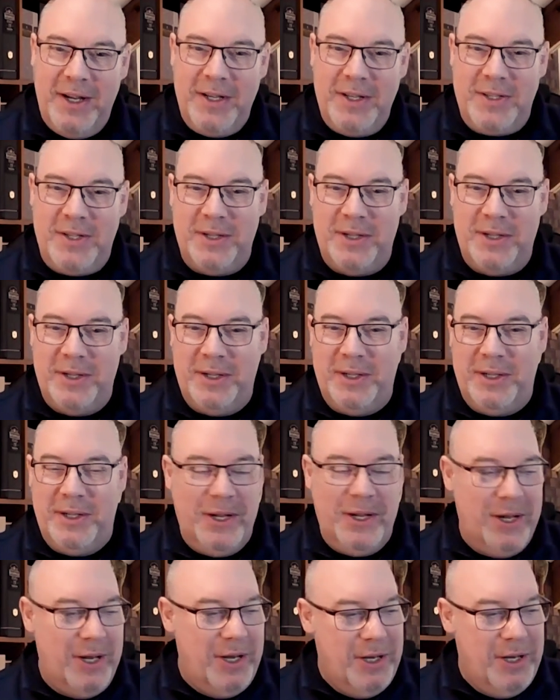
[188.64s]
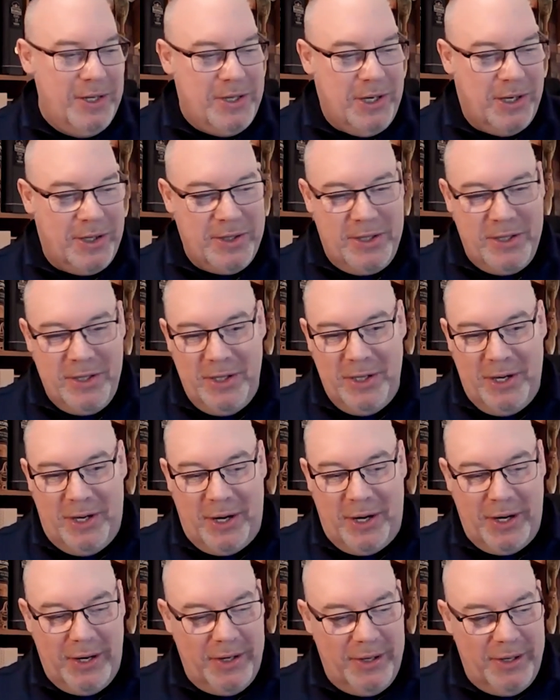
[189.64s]
to talk to
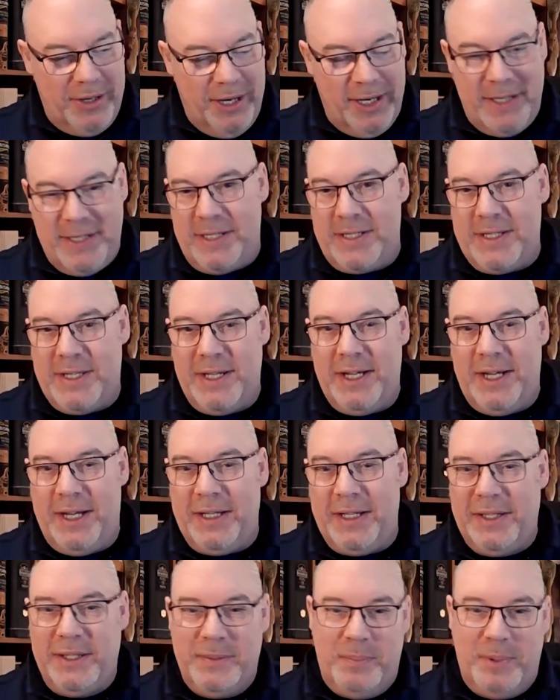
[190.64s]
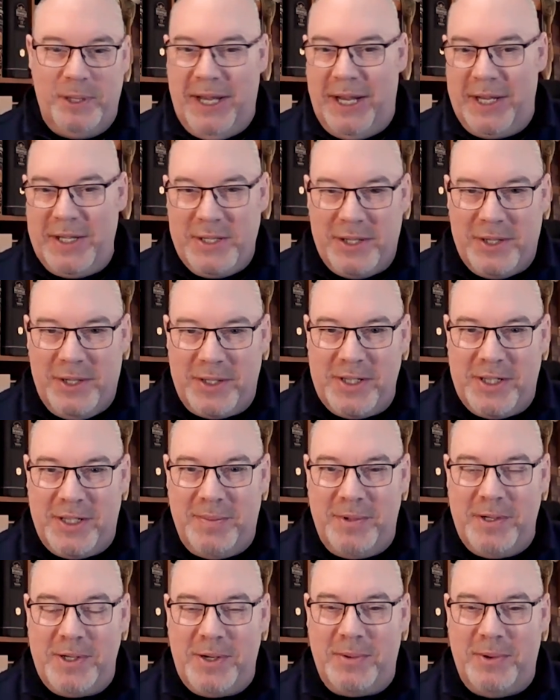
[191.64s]
our existing and potential
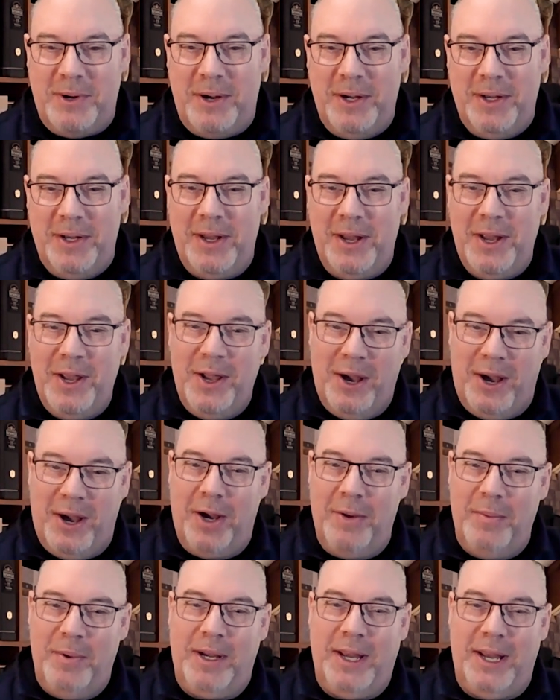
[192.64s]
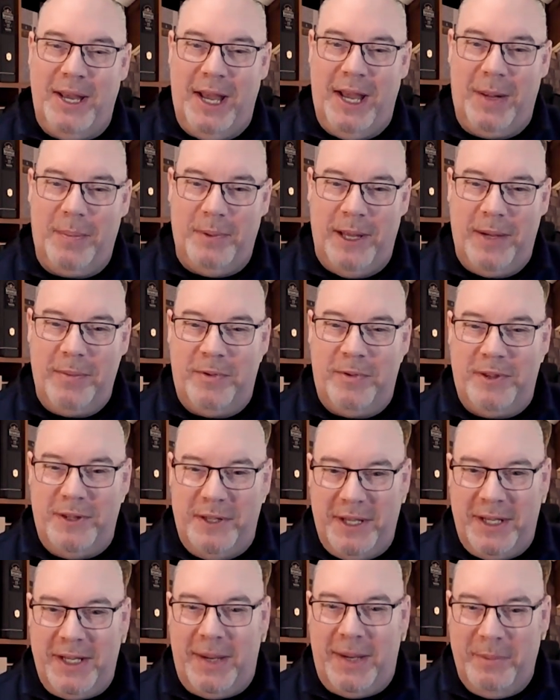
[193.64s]
customers around how we can help them with the
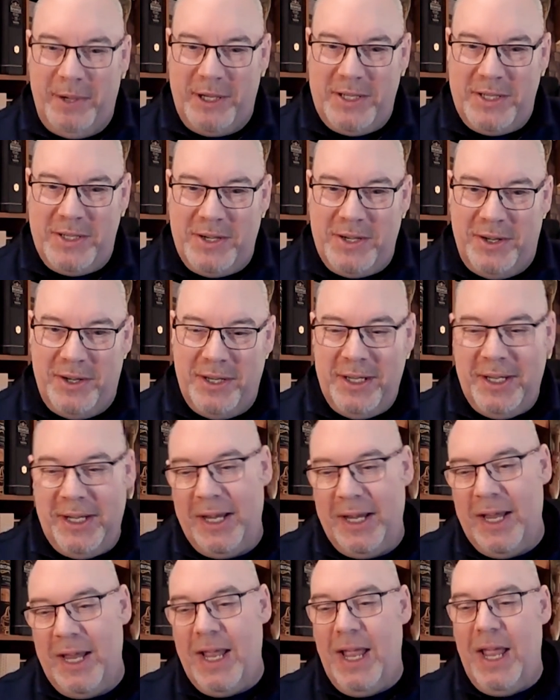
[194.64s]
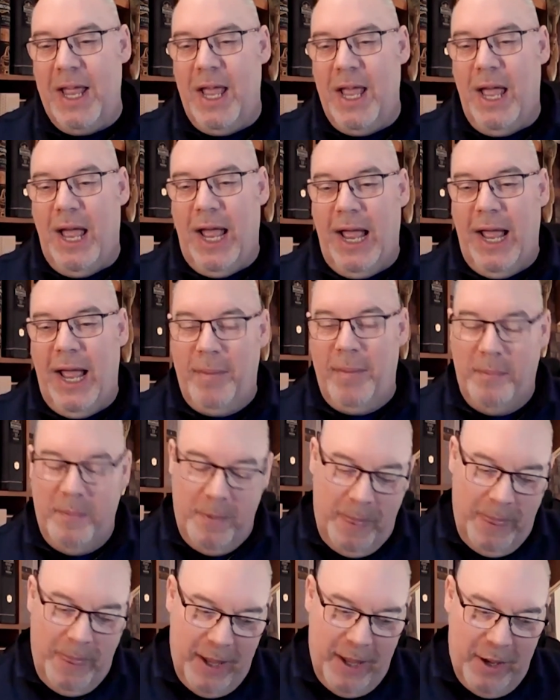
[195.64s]
Dynamics journey. I'm
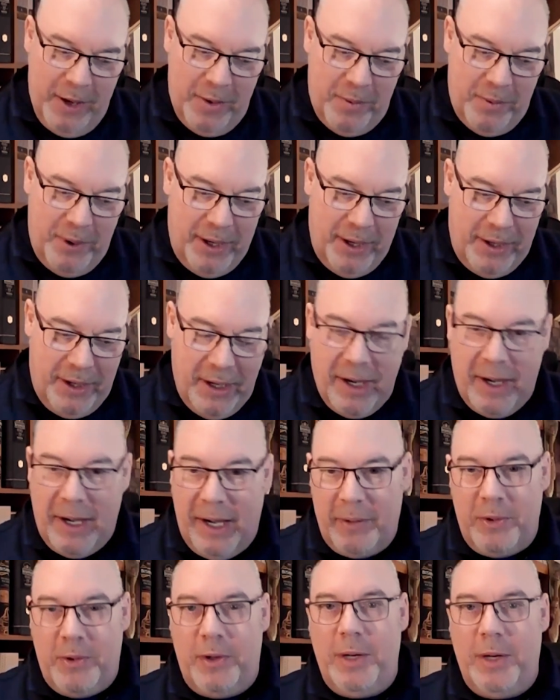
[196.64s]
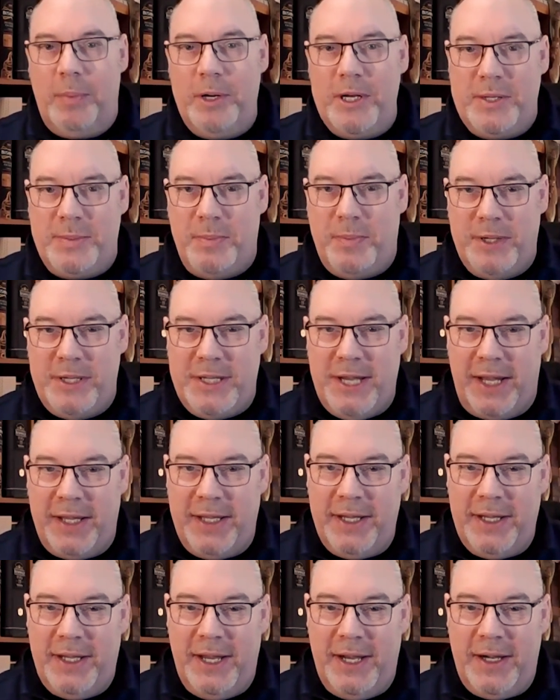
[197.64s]
going to be
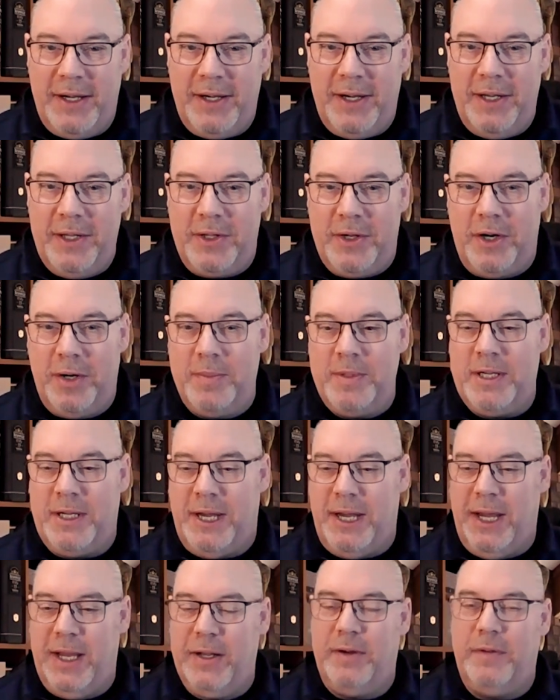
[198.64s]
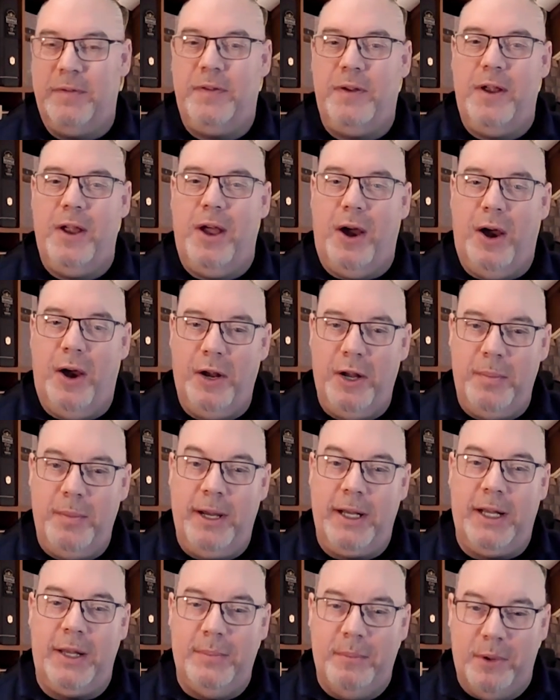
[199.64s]
presenting there in terms again of how to
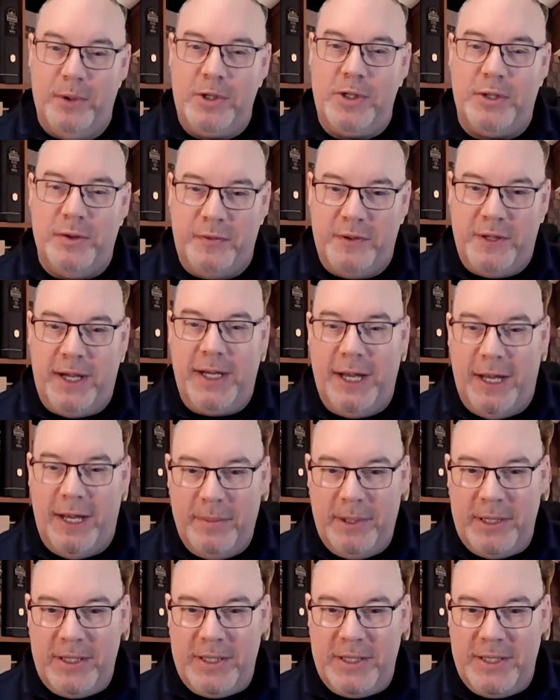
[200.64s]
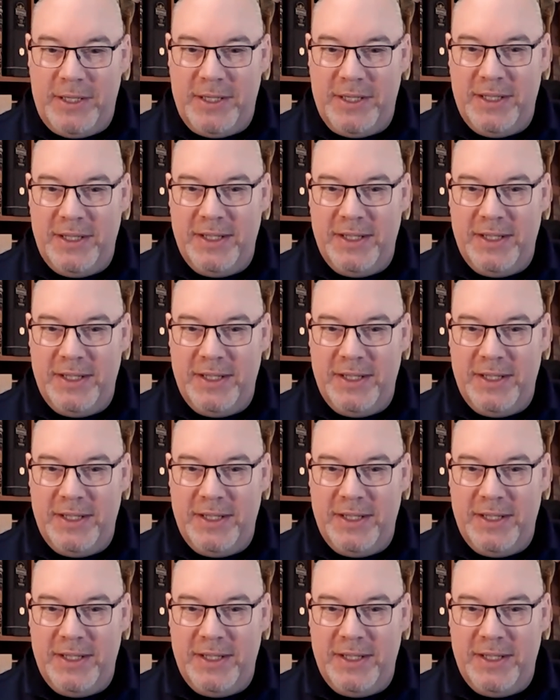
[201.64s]
make the most of Dynamics,